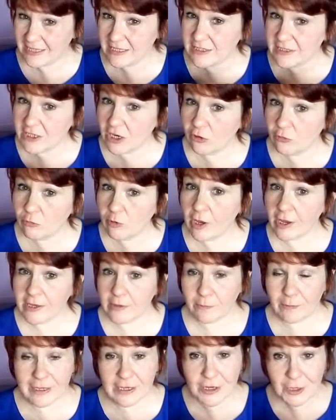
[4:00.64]
in its own
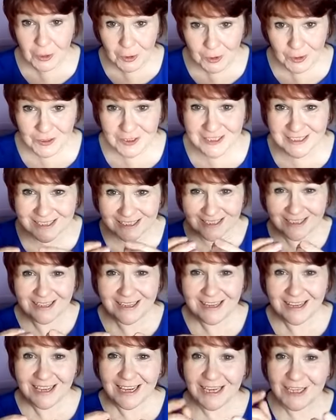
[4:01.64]
right, because
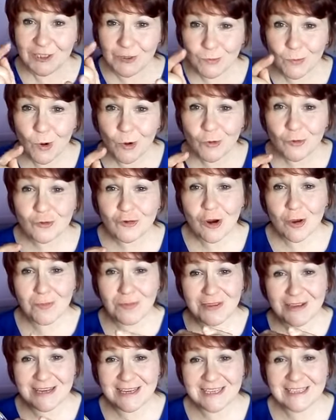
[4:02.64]
it's one
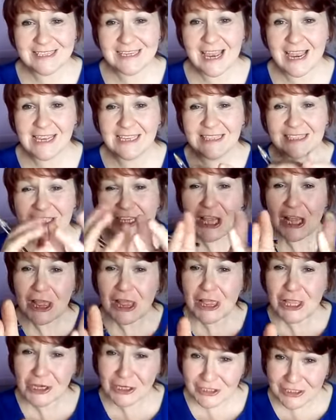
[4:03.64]
drop that contains
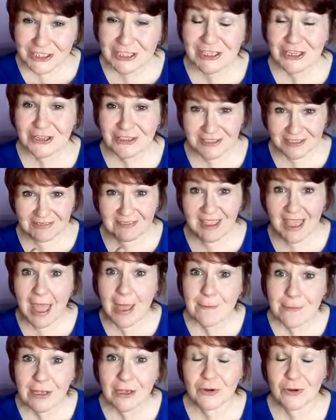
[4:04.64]
lots and lots of
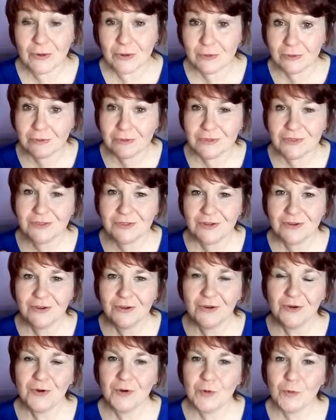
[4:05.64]
chemicals
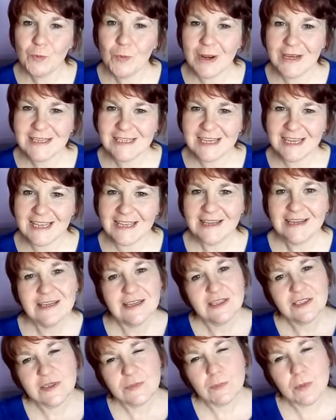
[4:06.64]
already.
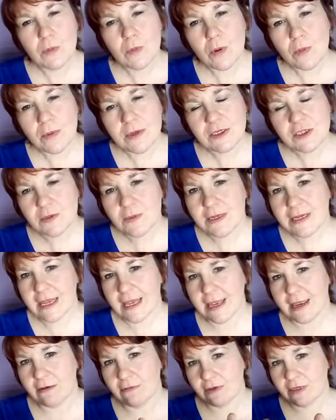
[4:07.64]
But what we're doing
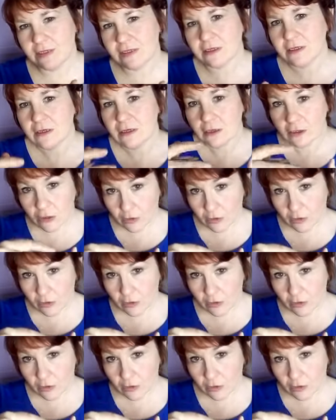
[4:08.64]
here is